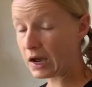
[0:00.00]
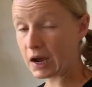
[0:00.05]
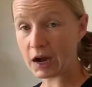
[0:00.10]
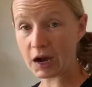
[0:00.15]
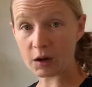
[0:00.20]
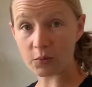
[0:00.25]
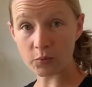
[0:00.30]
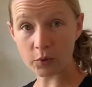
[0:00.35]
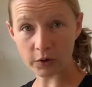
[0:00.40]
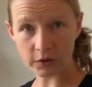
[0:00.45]

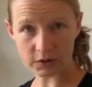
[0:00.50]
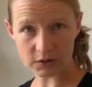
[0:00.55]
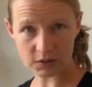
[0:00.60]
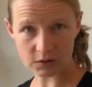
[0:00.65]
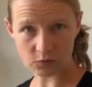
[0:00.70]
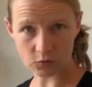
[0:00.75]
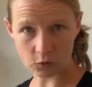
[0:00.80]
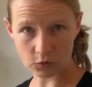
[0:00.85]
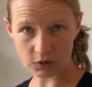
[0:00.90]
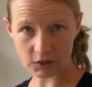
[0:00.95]
I boiled
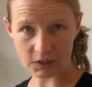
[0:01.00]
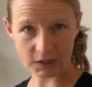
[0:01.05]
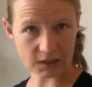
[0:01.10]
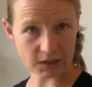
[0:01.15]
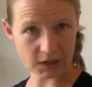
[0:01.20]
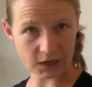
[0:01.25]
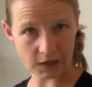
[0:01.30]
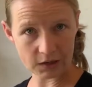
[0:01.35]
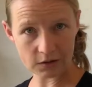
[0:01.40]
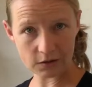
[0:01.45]
some water in the
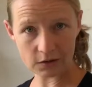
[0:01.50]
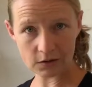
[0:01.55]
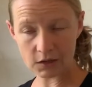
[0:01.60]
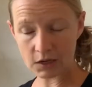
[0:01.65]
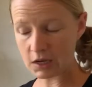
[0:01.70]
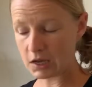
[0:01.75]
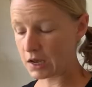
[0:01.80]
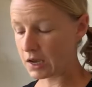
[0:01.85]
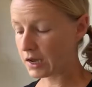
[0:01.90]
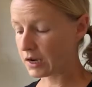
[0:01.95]
kettle
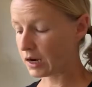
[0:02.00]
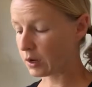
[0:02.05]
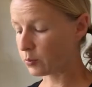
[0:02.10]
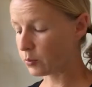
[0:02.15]
and I